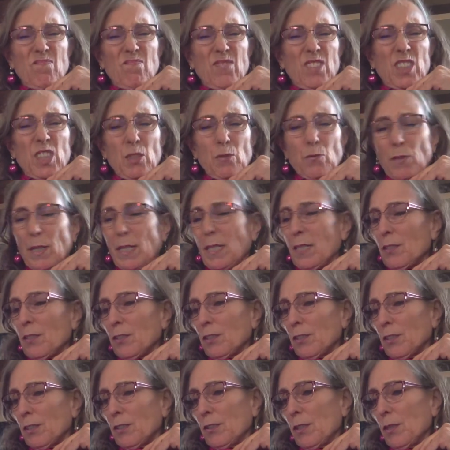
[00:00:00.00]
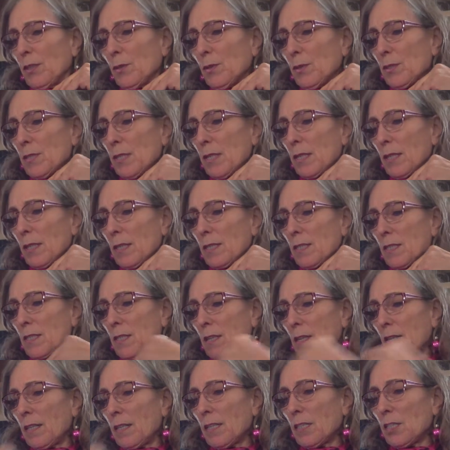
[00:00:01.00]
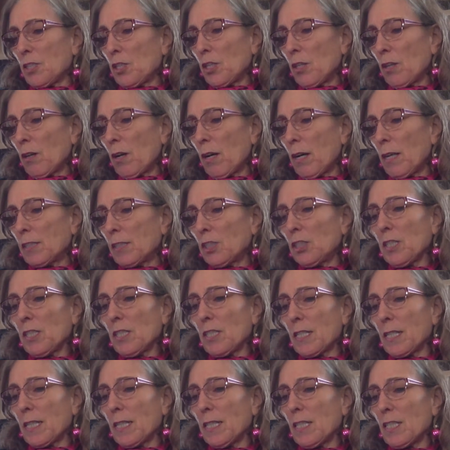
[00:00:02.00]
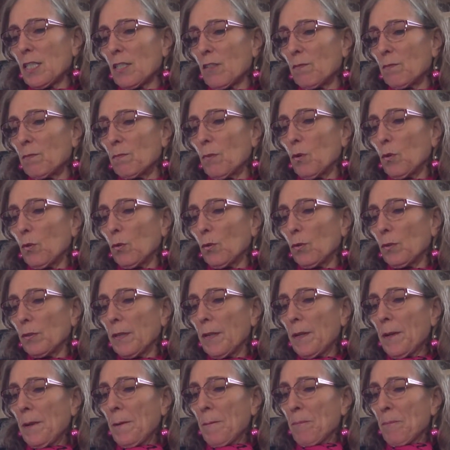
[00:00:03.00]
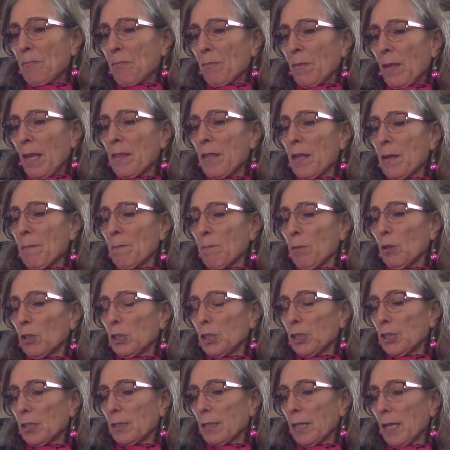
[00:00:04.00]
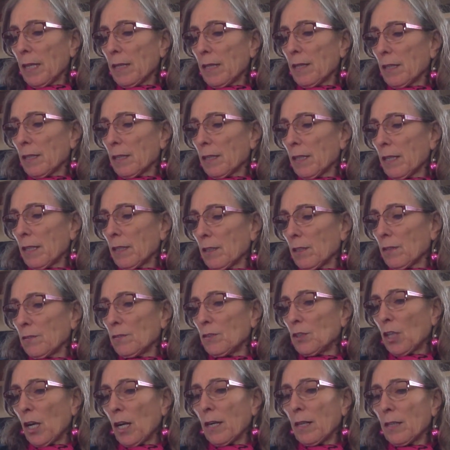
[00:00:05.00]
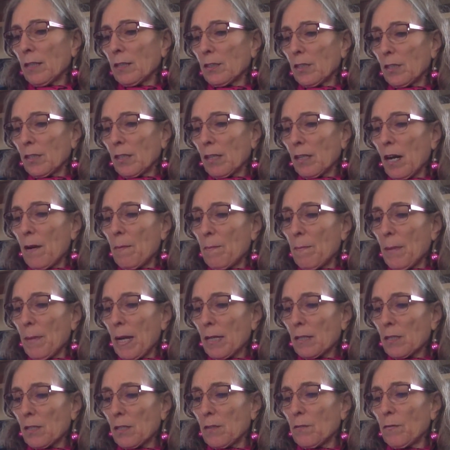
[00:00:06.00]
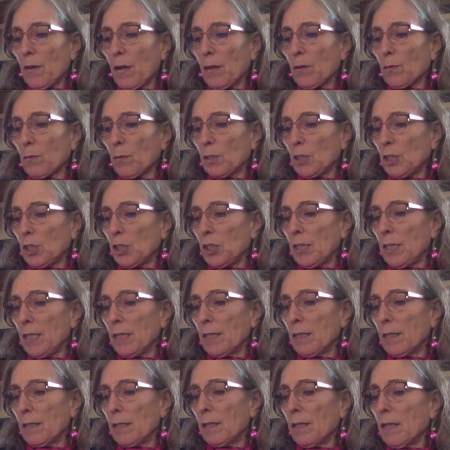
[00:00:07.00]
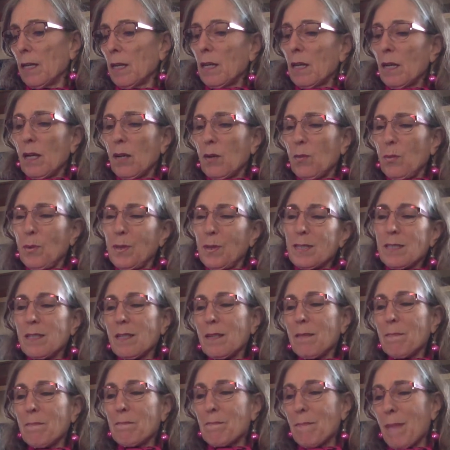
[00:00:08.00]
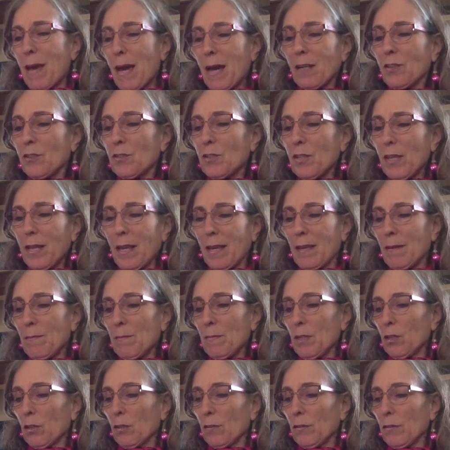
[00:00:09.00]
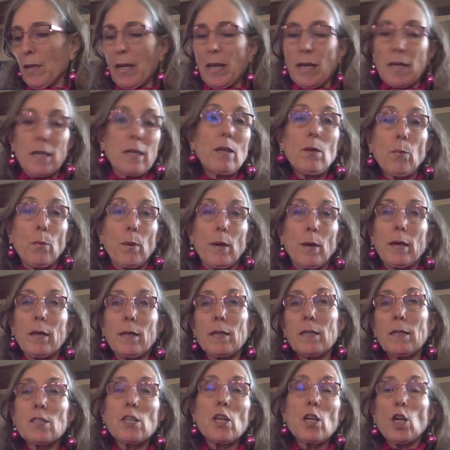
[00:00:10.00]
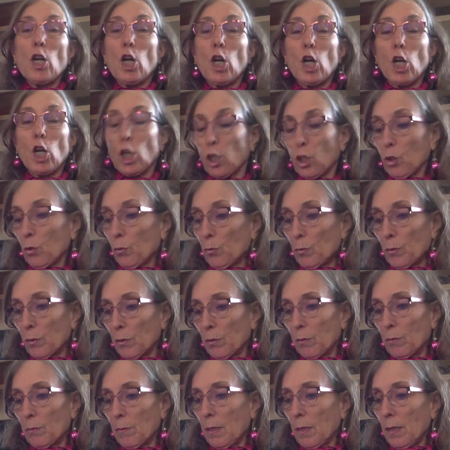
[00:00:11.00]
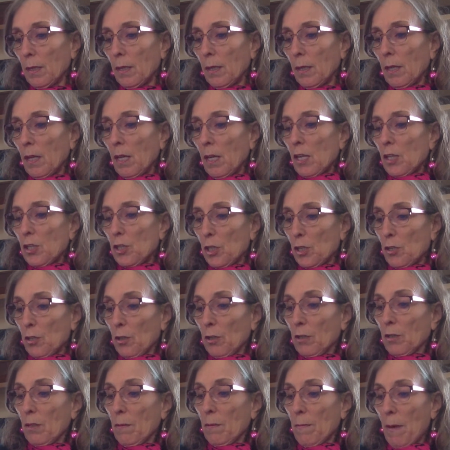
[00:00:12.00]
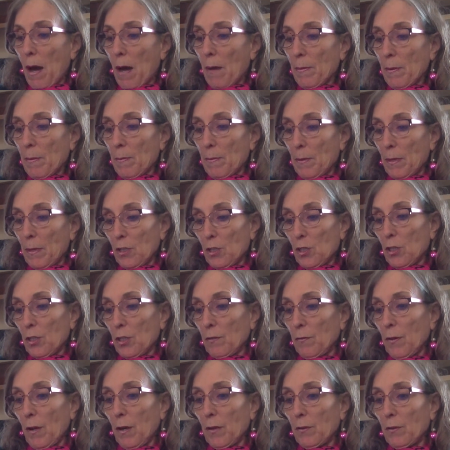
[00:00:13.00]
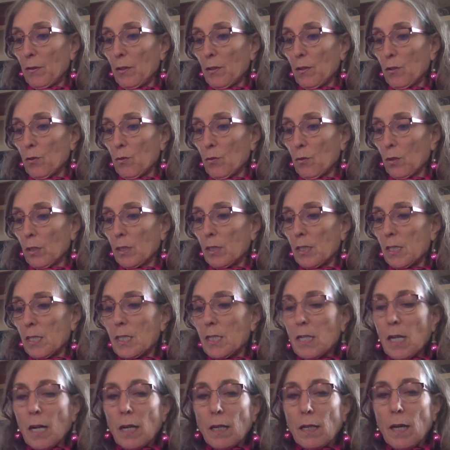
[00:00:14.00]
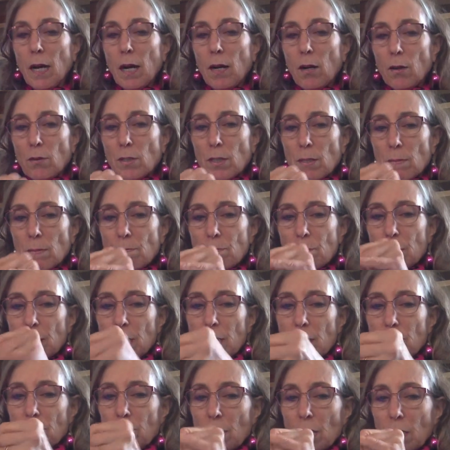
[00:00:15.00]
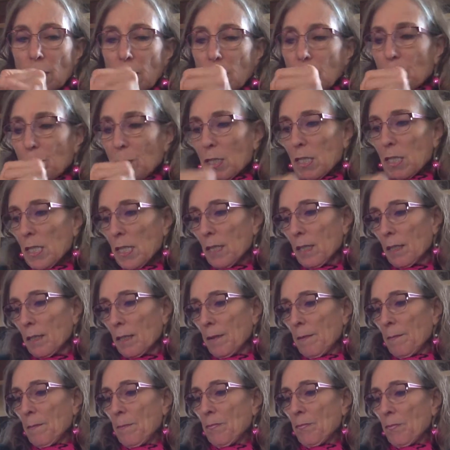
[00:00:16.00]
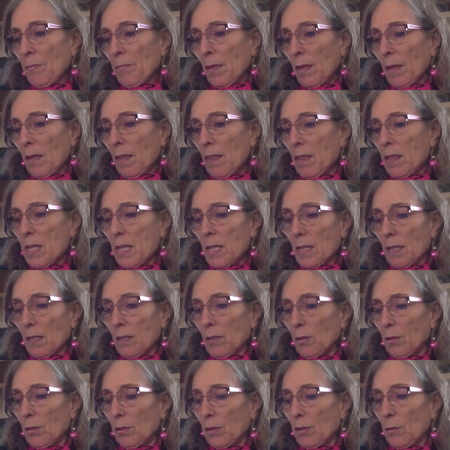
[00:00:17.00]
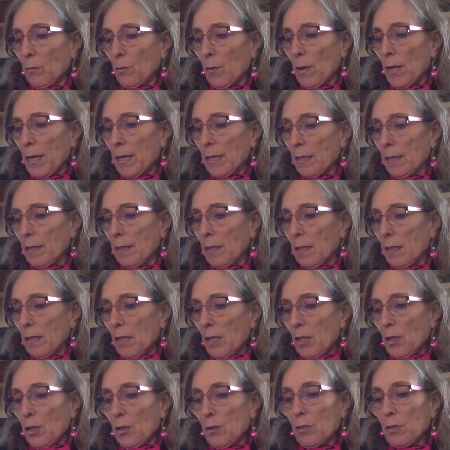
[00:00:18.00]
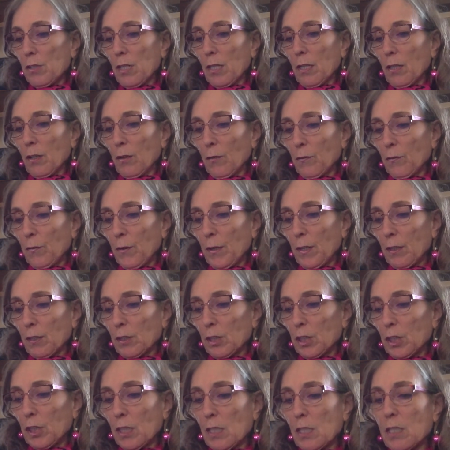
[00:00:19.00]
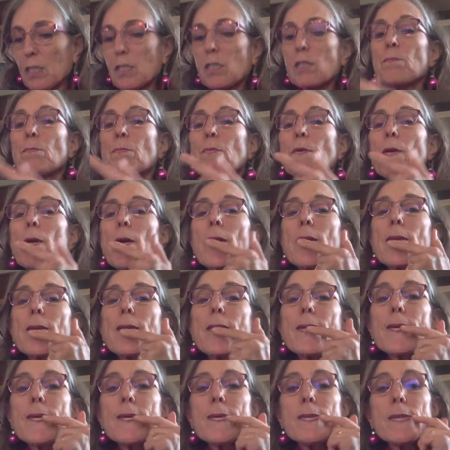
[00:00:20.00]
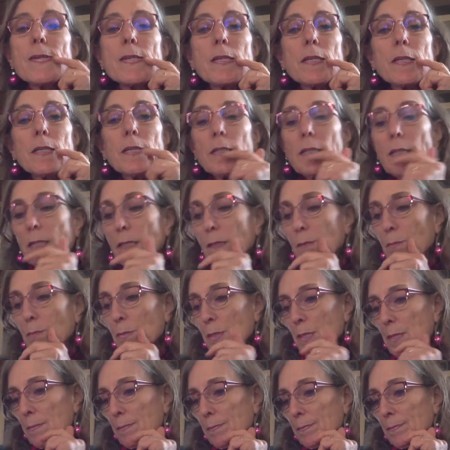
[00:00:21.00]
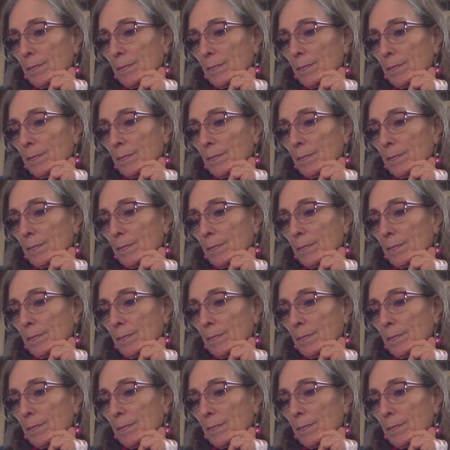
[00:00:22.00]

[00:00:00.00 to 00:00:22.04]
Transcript: She wrinkled her nose as she caught just a hint of mold, and then pushed aside the clutter of jars and compacts and found what she needed. What does it matter to Aunt Minerva anyway? It isn't her room. She took the bobby pin she had found in the drawer and dug out a bit of the lipstick, thick and red. Using her finger, she spread it onto her lips.